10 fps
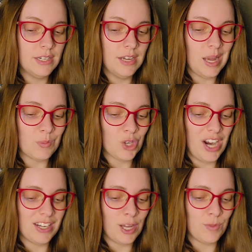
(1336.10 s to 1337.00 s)
I'm
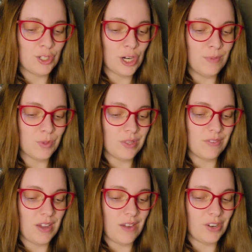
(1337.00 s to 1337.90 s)
trying to come to terms with
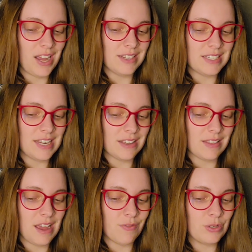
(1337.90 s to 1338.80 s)
if I ever had to take a
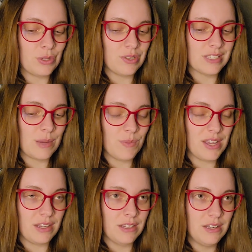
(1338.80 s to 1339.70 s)
life or do the same
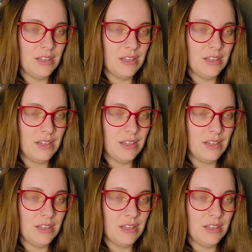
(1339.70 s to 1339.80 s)
thing.